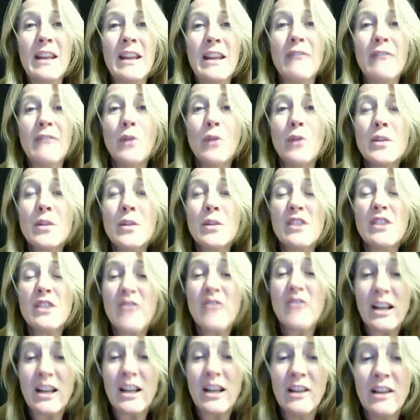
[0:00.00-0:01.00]
influence of
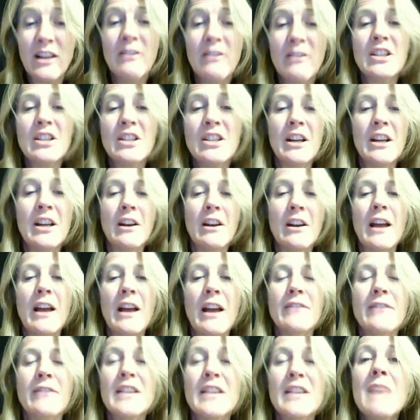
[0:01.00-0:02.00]
technology in our
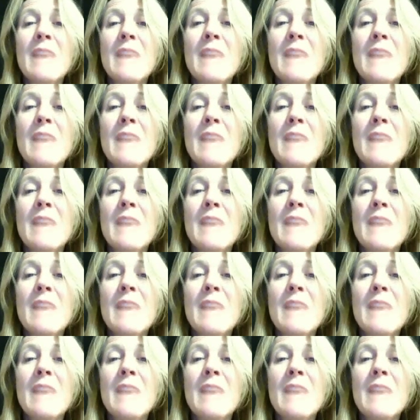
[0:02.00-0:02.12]
lives,